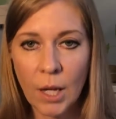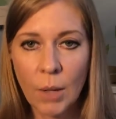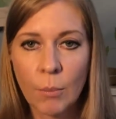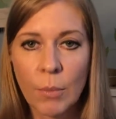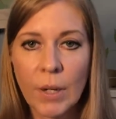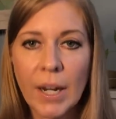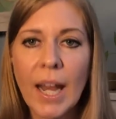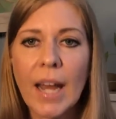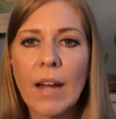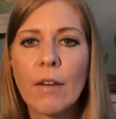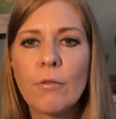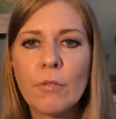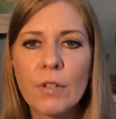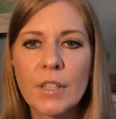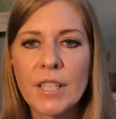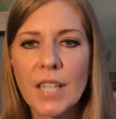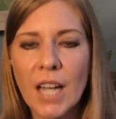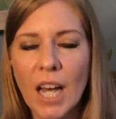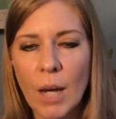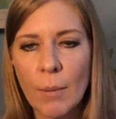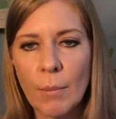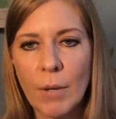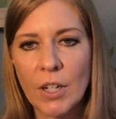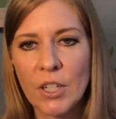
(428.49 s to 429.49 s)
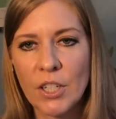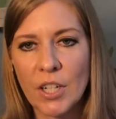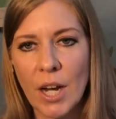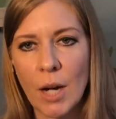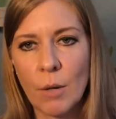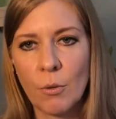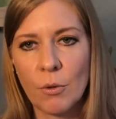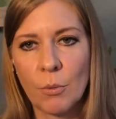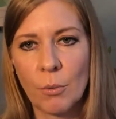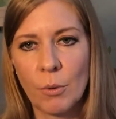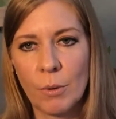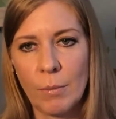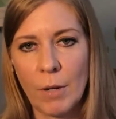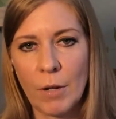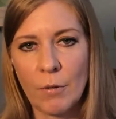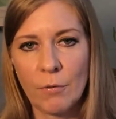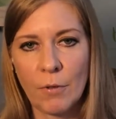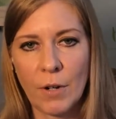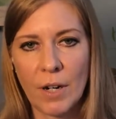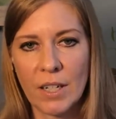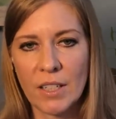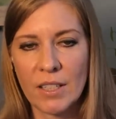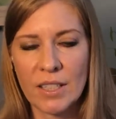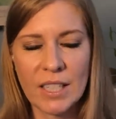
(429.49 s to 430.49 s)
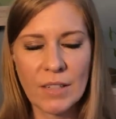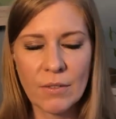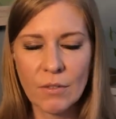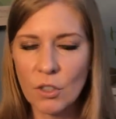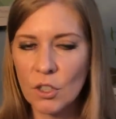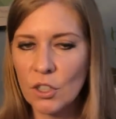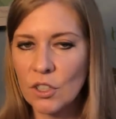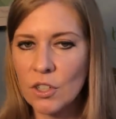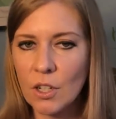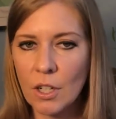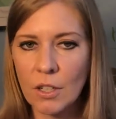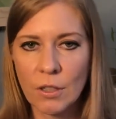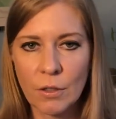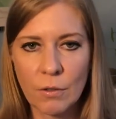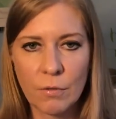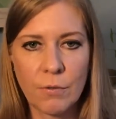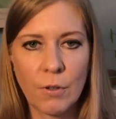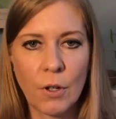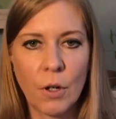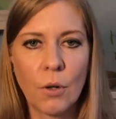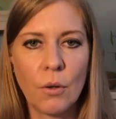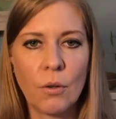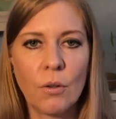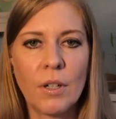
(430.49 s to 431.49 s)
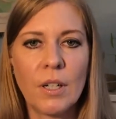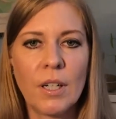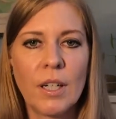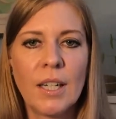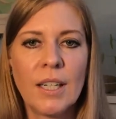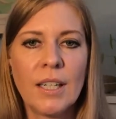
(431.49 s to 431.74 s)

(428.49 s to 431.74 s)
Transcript: but every time I chat with one of my friends, even just on the phone,